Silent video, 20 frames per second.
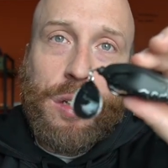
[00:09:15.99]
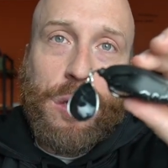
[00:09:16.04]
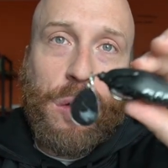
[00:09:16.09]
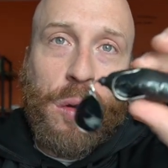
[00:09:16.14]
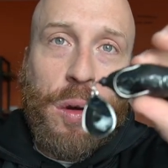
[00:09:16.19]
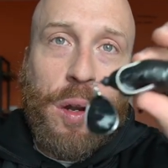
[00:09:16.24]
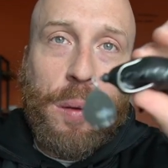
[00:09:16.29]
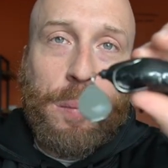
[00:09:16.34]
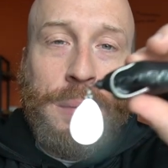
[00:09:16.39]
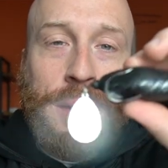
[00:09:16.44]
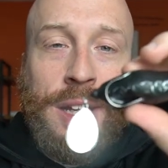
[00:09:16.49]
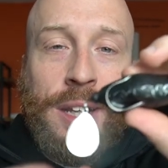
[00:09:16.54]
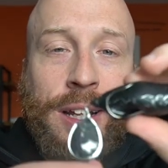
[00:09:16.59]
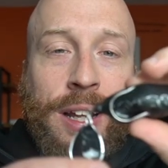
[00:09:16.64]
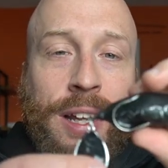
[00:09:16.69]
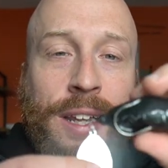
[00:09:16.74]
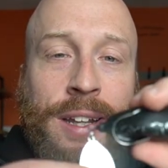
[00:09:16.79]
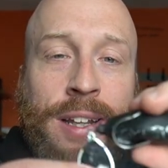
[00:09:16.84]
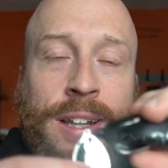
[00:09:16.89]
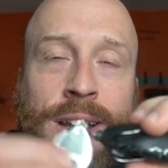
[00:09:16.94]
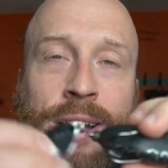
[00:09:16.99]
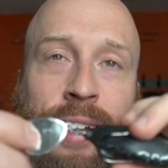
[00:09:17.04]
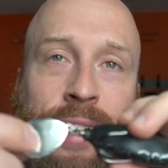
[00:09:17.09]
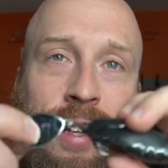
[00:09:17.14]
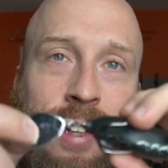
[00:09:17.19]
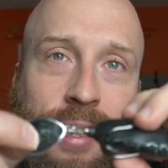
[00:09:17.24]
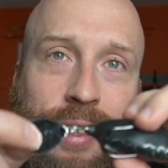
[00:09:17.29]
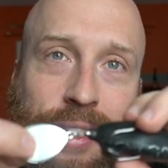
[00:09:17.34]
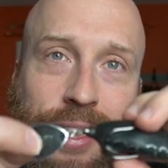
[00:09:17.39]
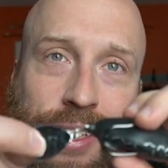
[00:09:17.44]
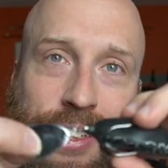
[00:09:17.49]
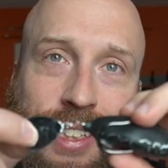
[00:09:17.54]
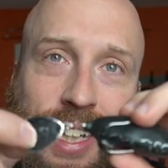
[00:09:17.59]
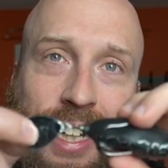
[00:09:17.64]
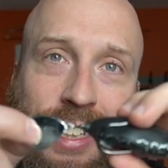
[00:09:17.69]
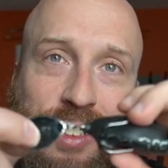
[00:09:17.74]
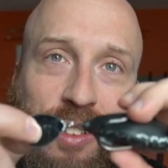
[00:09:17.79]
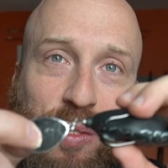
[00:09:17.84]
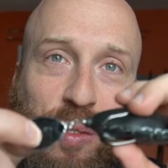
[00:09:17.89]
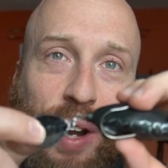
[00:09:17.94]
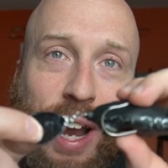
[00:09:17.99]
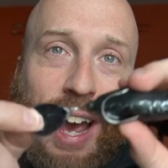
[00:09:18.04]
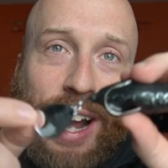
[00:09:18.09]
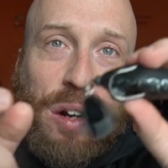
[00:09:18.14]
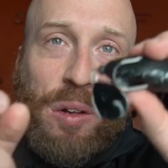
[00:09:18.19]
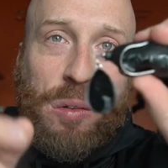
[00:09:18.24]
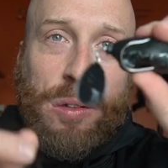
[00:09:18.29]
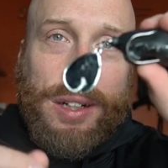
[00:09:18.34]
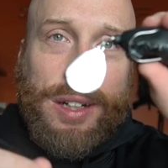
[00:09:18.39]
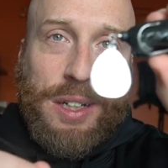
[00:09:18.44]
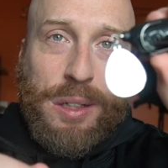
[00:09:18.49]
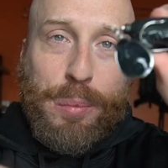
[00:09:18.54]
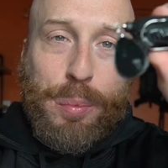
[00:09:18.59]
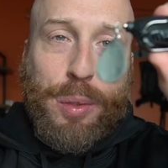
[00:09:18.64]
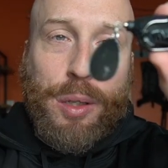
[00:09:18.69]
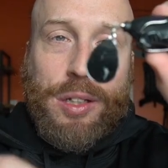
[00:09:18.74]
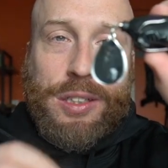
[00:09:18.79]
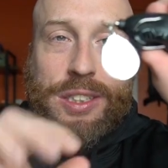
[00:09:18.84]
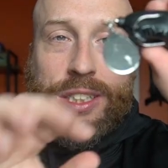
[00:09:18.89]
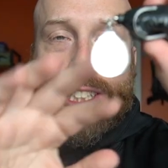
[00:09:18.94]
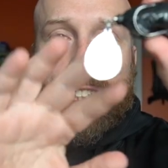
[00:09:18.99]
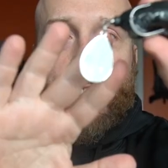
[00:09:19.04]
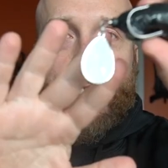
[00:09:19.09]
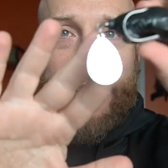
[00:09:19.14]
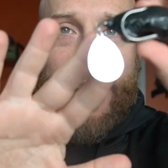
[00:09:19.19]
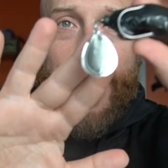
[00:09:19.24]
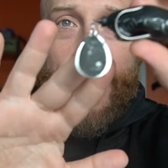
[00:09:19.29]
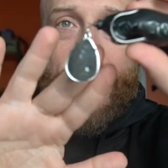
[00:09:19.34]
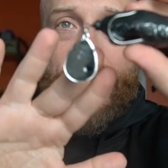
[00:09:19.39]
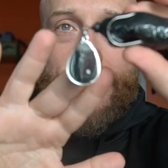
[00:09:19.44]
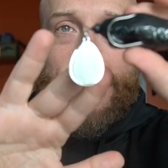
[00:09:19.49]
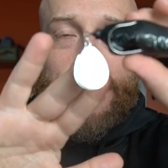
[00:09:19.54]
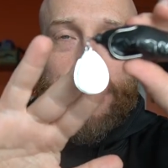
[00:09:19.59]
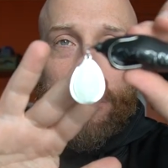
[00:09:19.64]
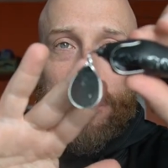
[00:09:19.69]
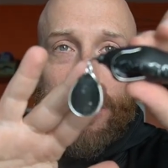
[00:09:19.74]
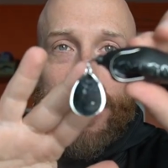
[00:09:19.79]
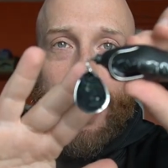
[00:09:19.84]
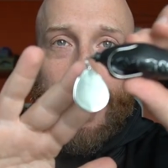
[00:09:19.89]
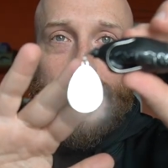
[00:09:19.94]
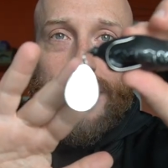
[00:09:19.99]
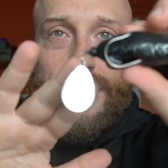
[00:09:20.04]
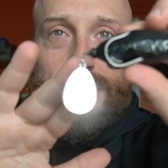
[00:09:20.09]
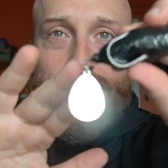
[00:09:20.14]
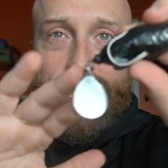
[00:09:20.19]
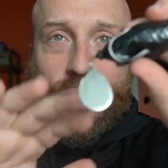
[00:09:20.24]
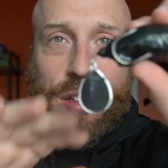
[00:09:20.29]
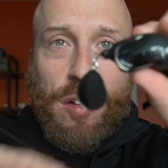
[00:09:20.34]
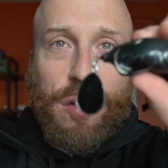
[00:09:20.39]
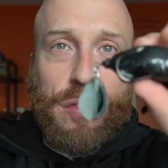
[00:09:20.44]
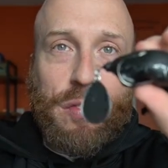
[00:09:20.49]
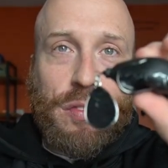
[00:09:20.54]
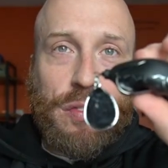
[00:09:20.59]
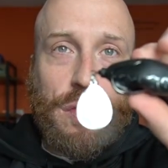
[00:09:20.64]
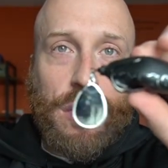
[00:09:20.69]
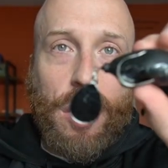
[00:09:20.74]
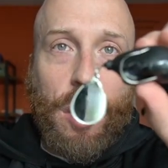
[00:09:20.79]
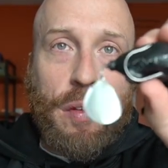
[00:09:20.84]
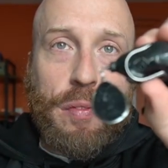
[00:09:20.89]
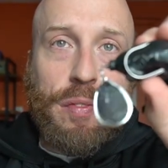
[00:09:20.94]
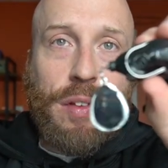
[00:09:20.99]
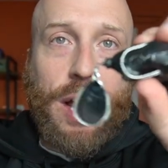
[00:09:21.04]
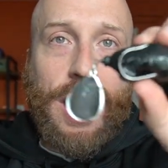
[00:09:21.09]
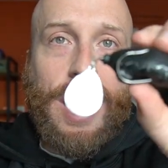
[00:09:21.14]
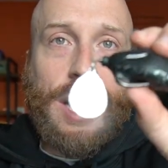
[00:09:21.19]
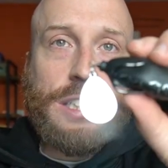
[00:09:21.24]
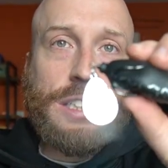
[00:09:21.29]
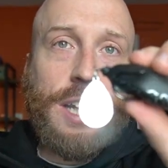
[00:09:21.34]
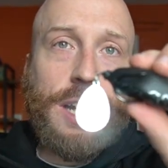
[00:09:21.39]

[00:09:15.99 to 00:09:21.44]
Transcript: You know what I mean? And this has a rattle in it, plus it's shiny, so it has a flash.